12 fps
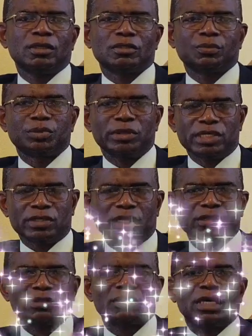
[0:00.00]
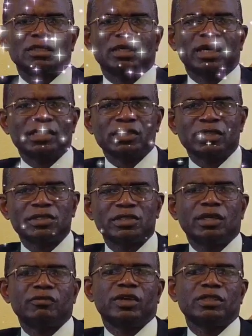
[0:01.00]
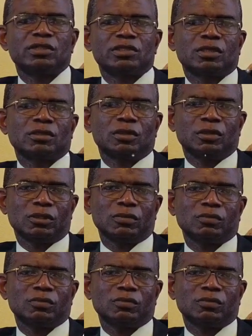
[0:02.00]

to president@slcadventist.org.